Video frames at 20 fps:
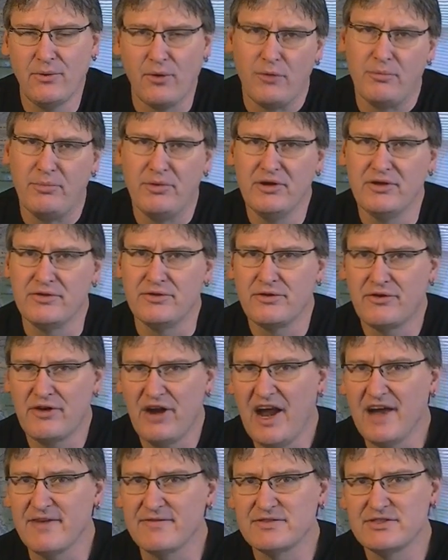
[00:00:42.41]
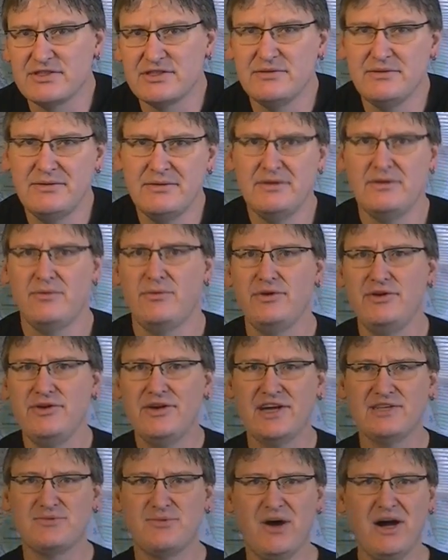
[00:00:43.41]
or build crafts while
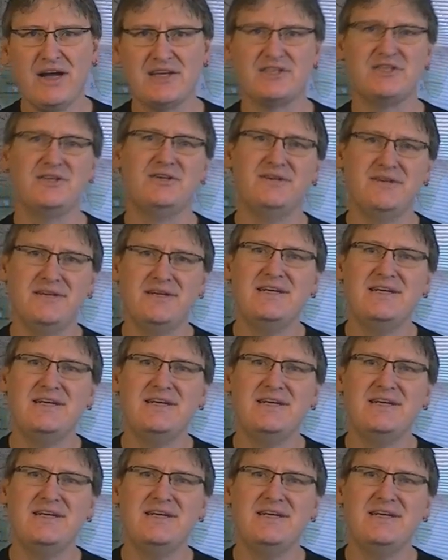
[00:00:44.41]
you guys watch.